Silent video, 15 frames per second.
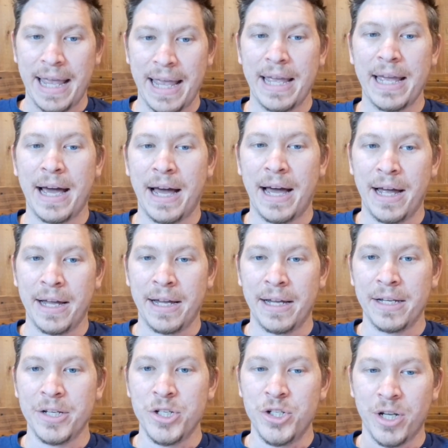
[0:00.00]

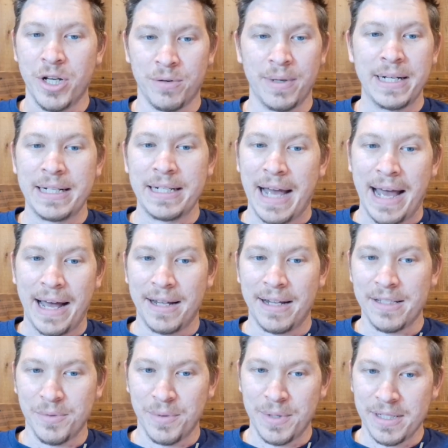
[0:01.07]
AI generated
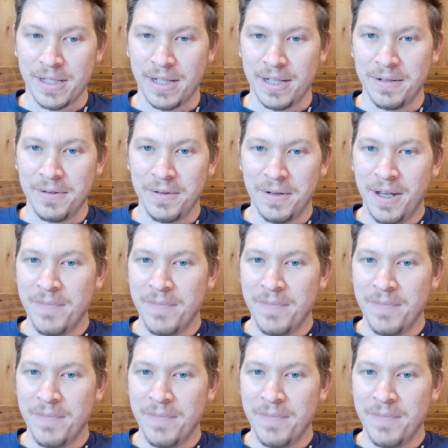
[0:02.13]
ads recently,